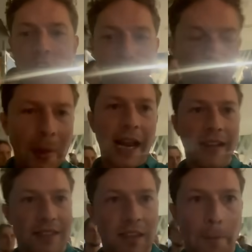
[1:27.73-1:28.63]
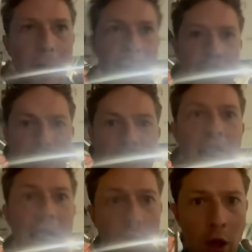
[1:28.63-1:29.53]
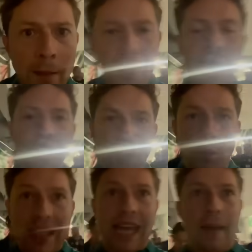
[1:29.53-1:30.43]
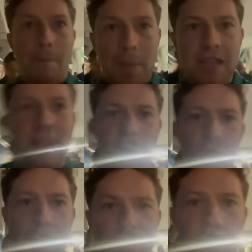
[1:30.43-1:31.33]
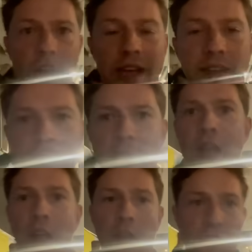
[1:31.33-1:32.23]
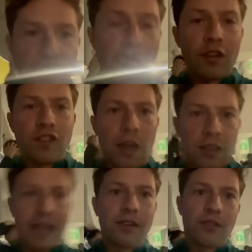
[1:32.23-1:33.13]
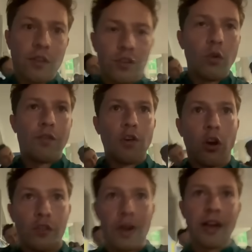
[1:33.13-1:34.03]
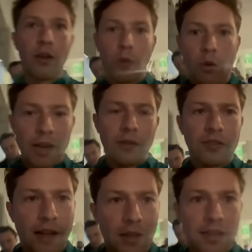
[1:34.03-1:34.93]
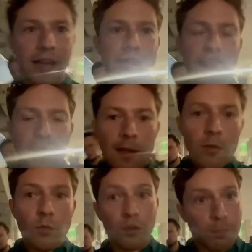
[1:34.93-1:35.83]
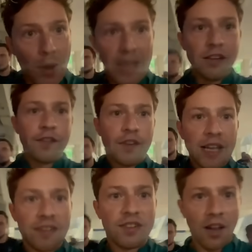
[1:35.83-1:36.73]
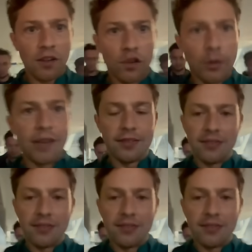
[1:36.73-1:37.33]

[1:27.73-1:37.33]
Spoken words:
dominating the play. And I believe that we can beat this Spanish side. Gareth Southgate deserves an awful lot of credit as well. Gareth Southgate was brave. He stuck to his